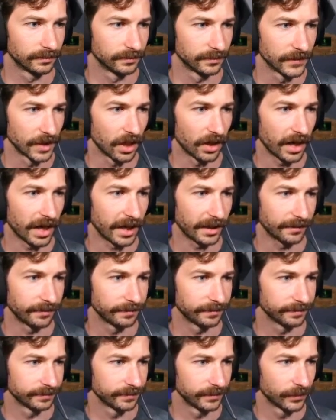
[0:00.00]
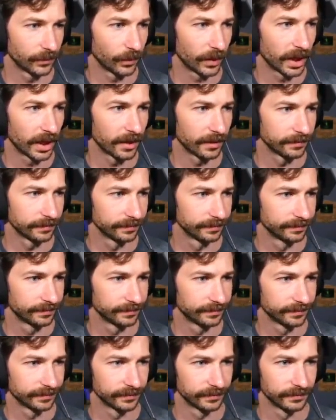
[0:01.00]
All right. Well,
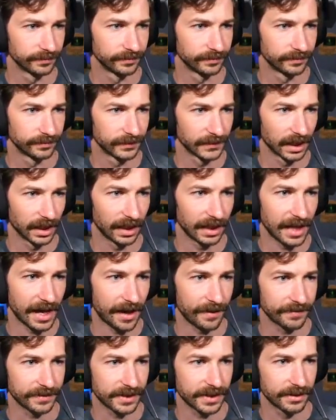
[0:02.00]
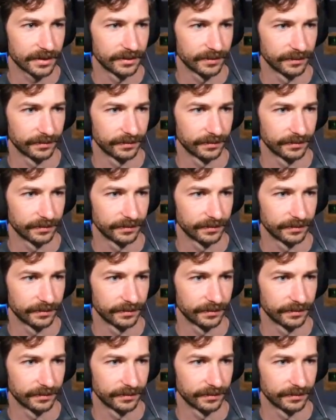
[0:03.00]
left.